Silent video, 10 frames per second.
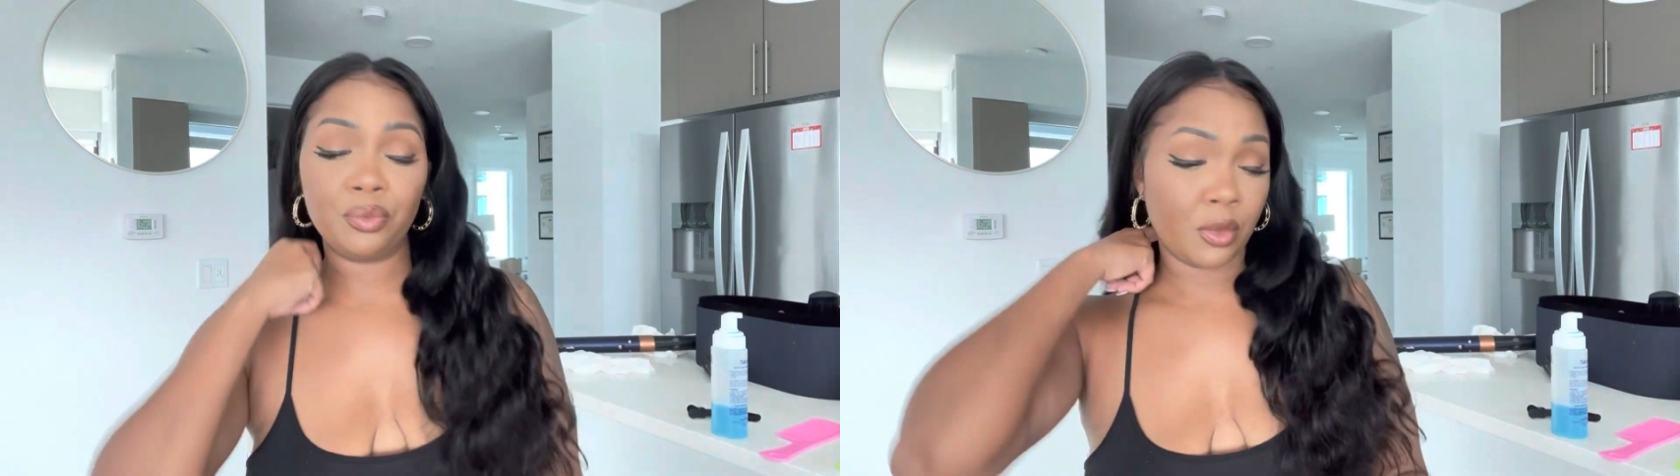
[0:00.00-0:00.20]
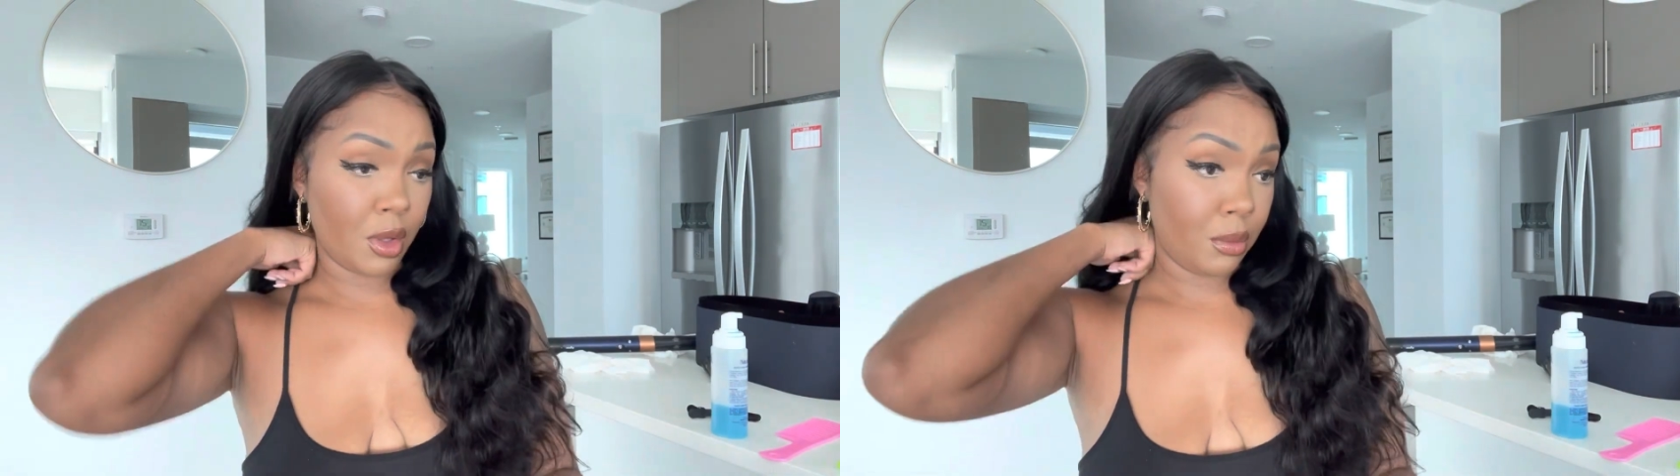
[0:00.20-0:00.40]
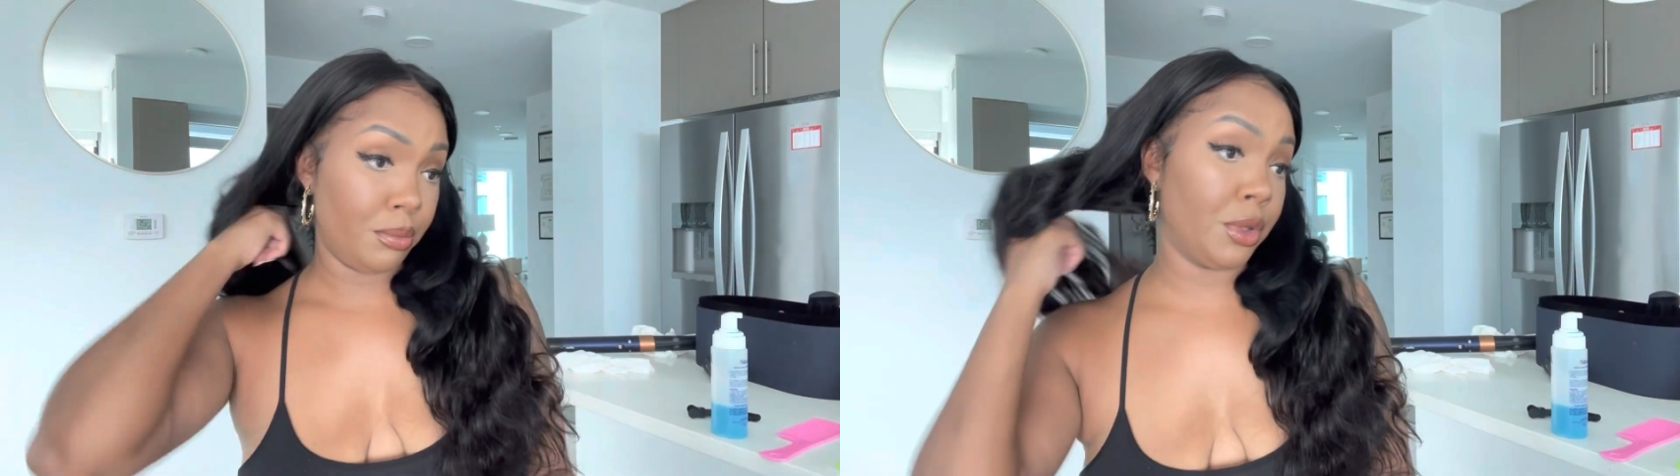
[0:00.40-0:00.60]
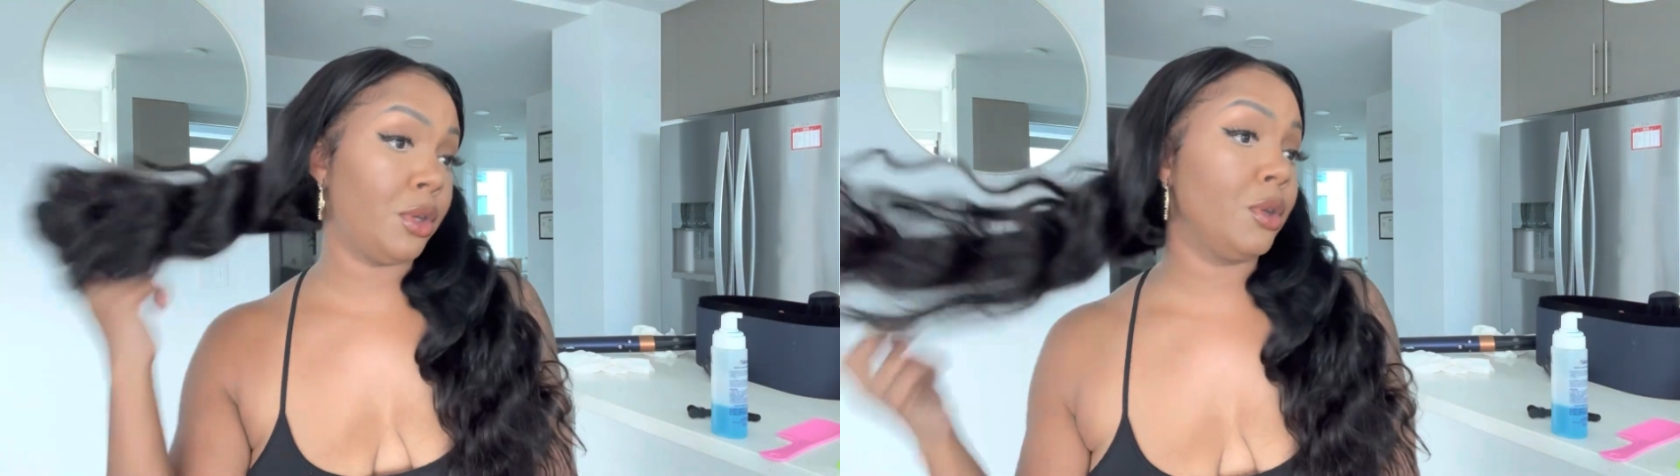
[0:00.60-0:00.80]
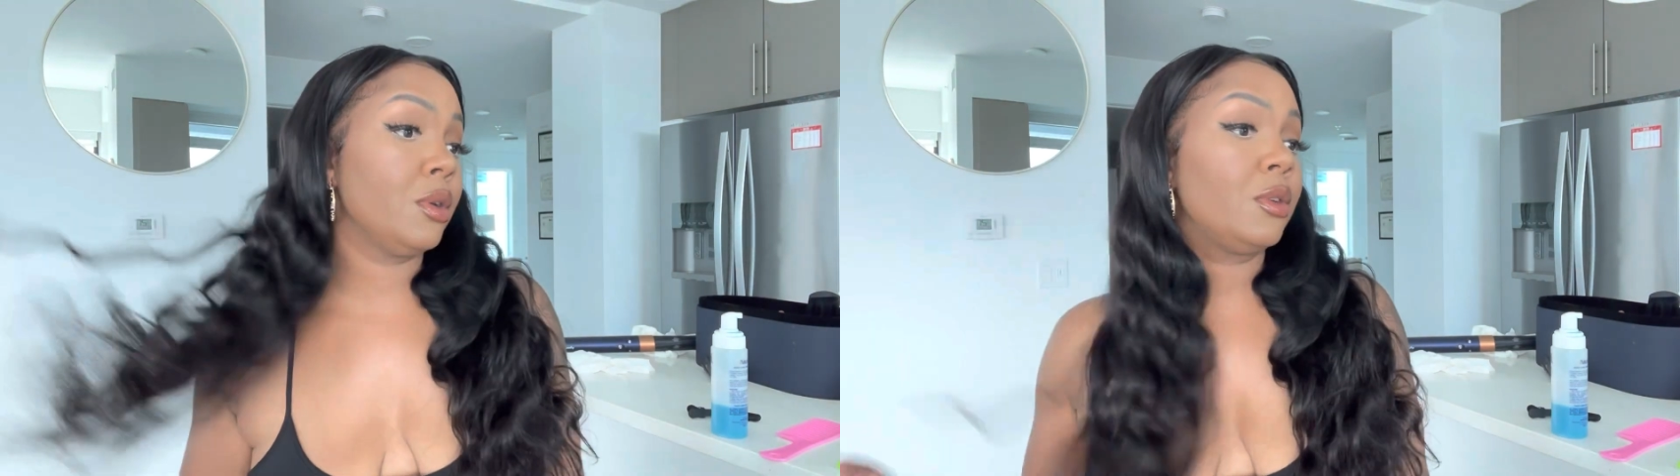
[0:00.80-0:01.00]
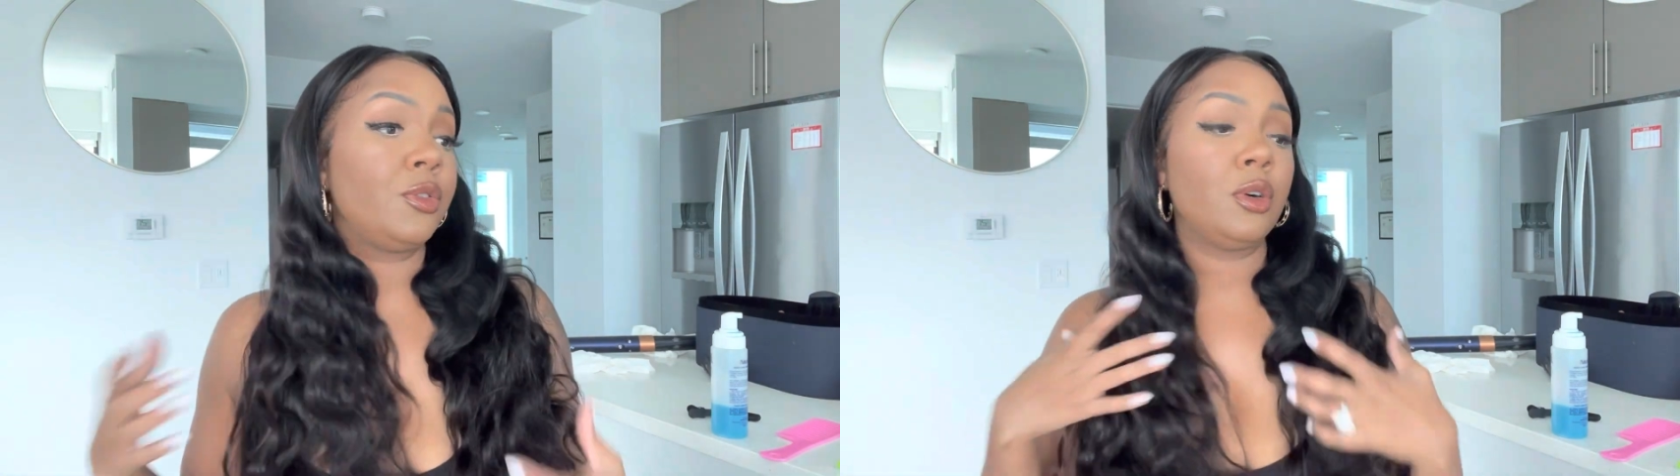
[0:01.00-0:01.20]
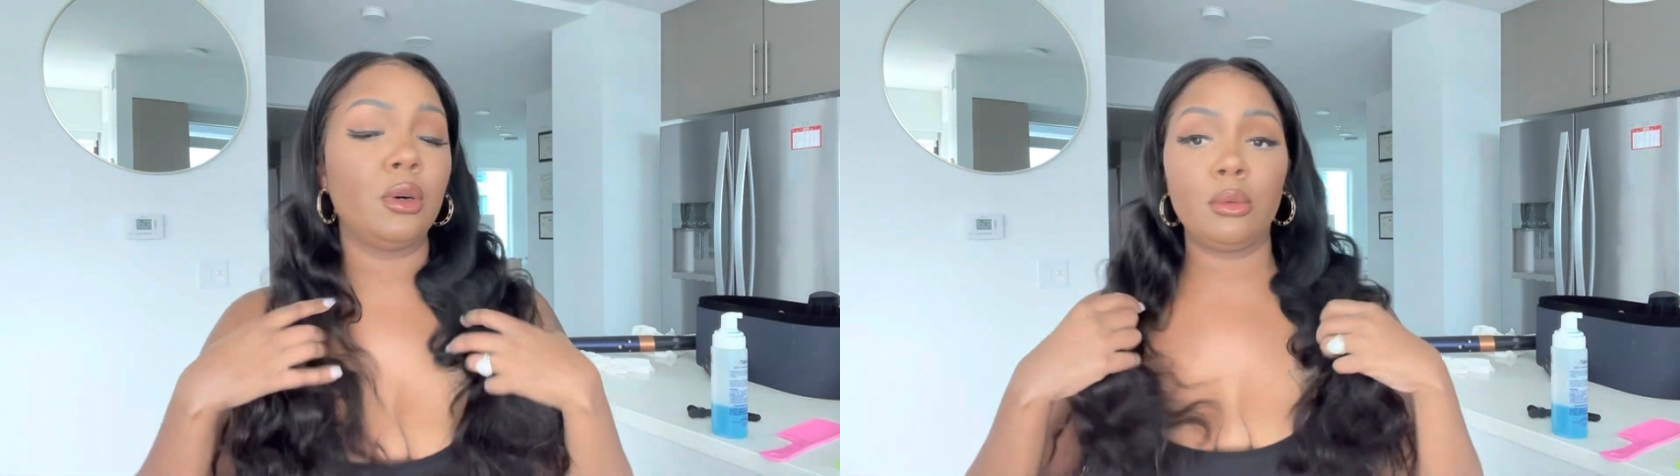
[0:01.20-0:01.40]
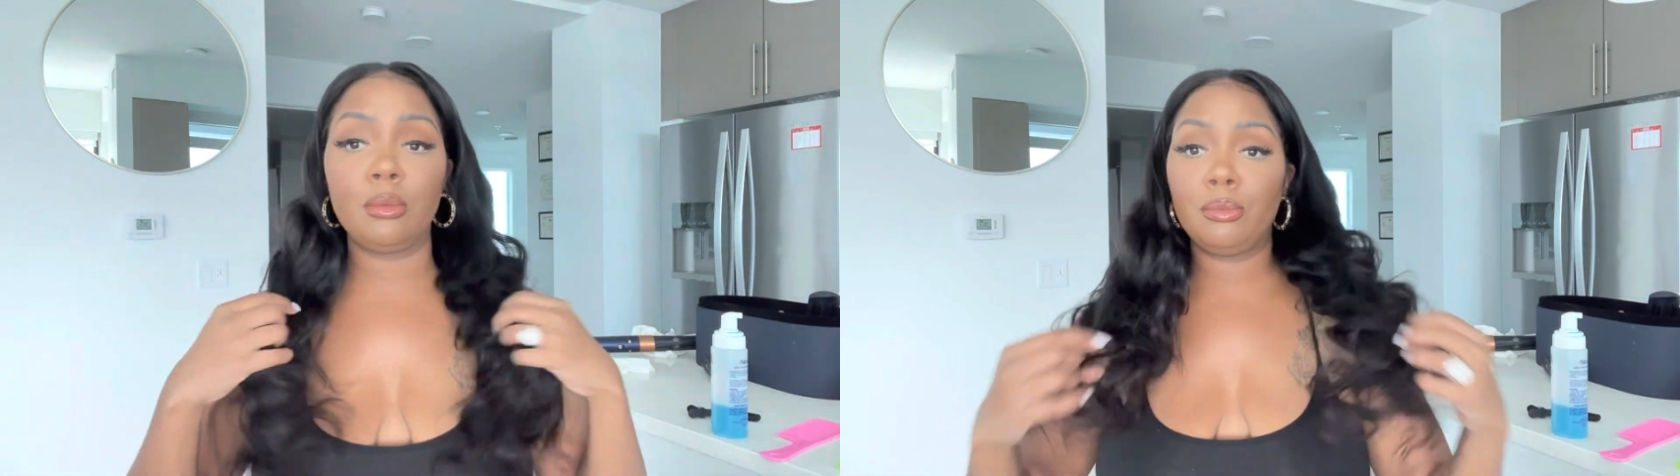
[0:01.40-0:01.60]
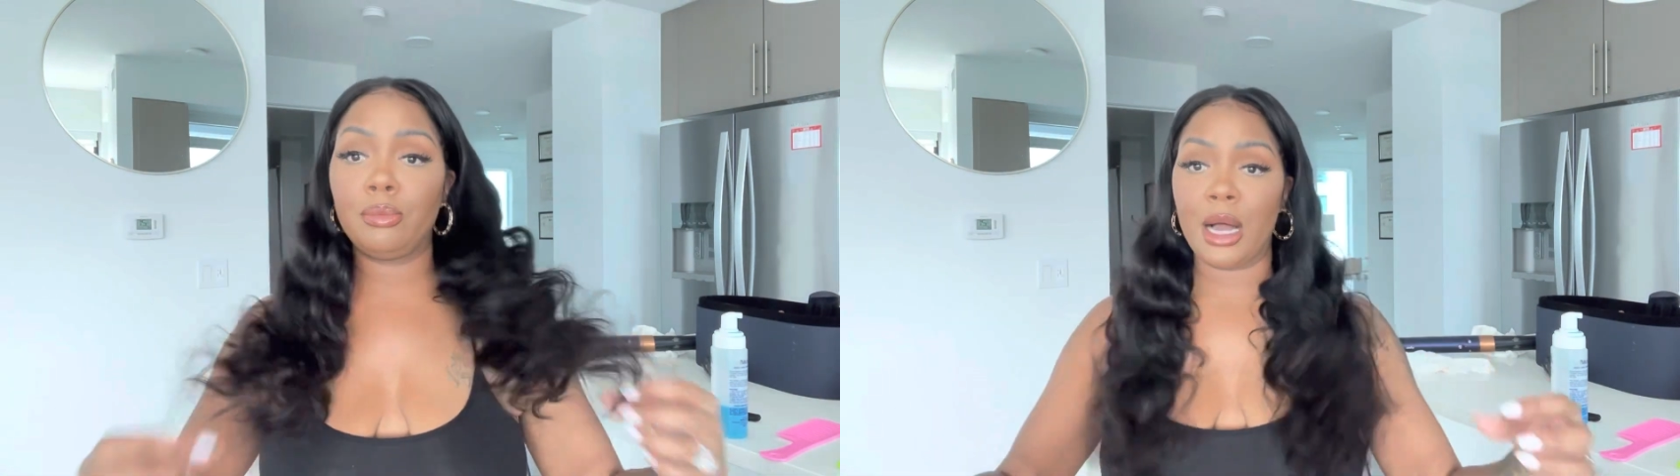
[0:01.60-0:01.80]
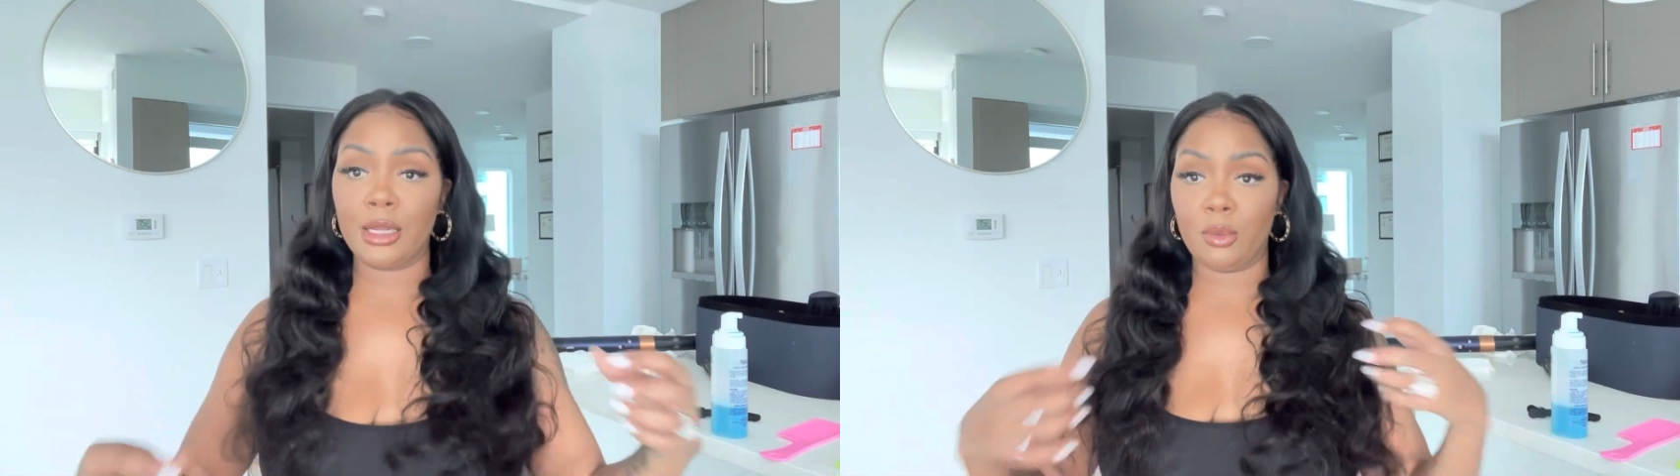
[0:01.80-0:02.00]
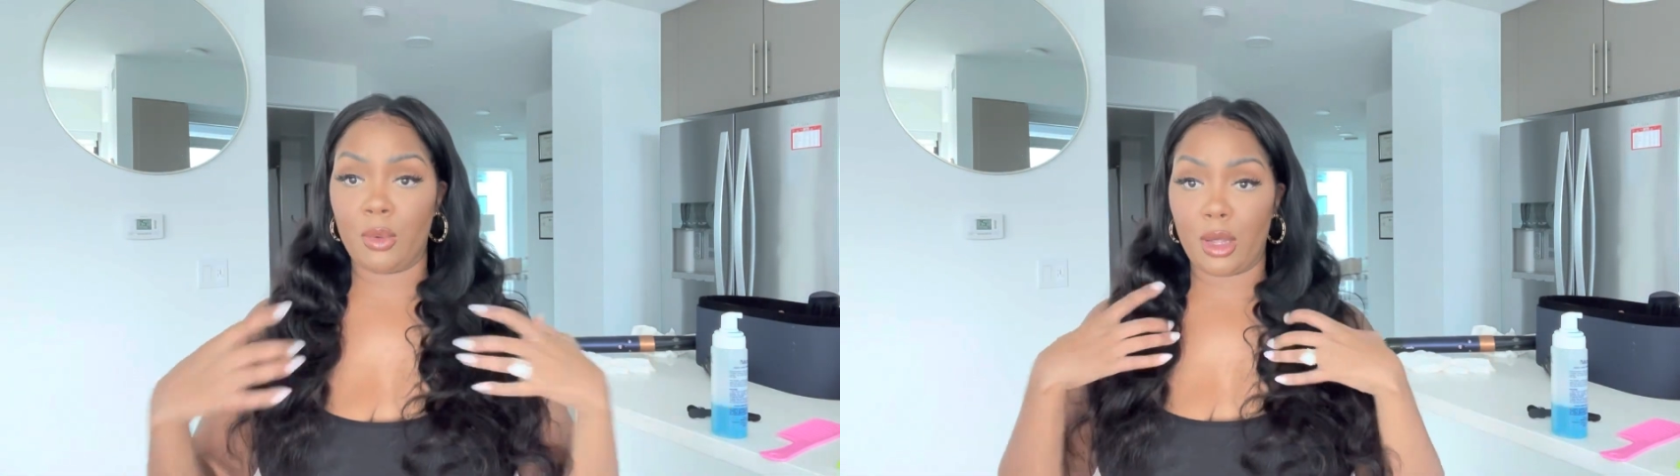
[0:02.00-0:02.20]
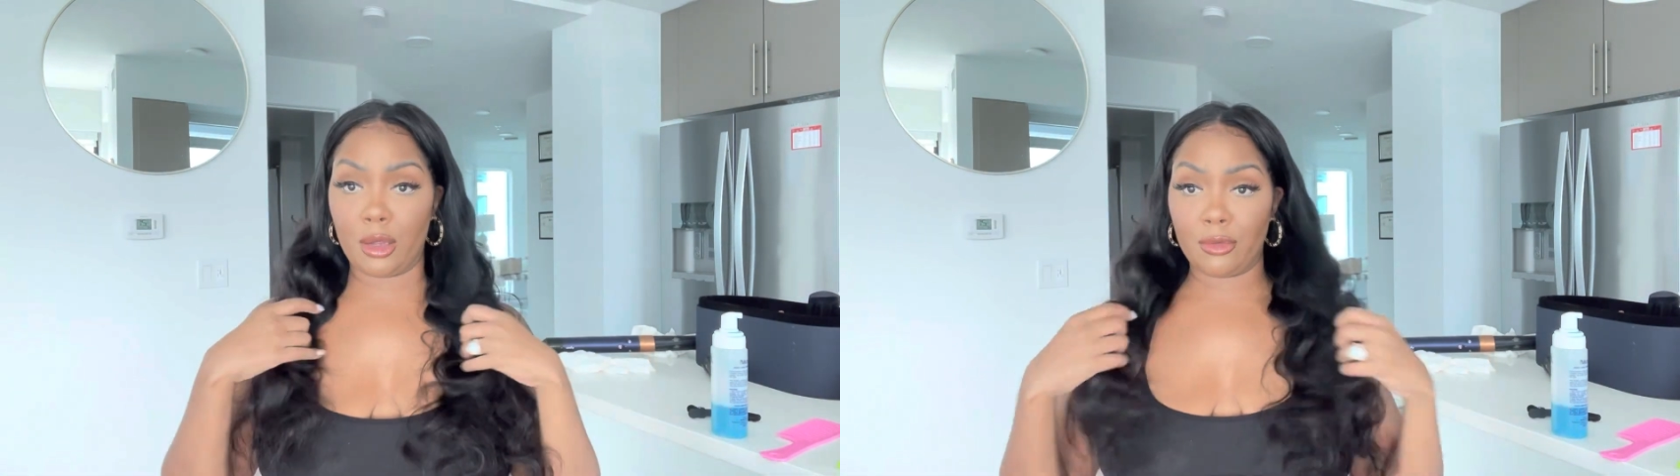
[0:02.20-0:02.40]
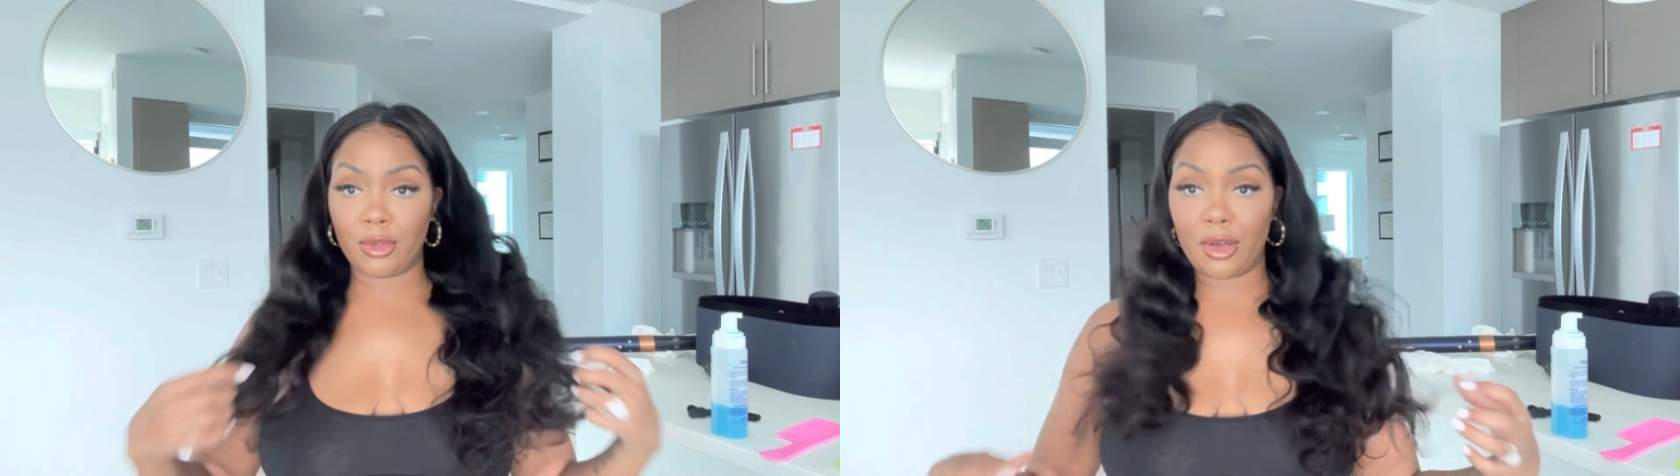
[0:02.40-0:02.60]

beautiful body wave, y'all.